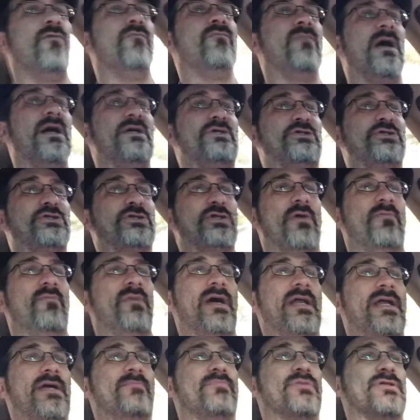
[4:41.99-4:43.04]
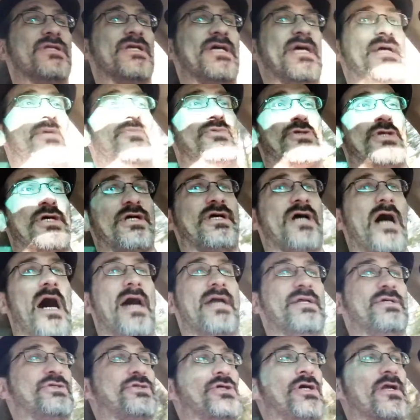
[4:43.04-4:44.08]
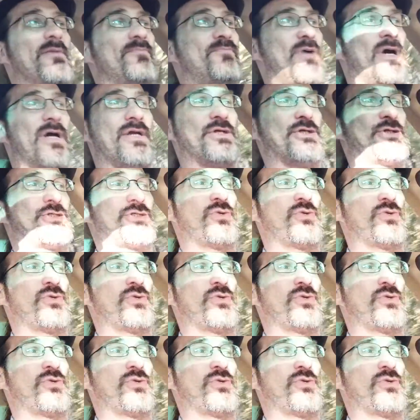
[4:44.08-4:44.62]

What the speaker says: much somebody believes that God is going to punish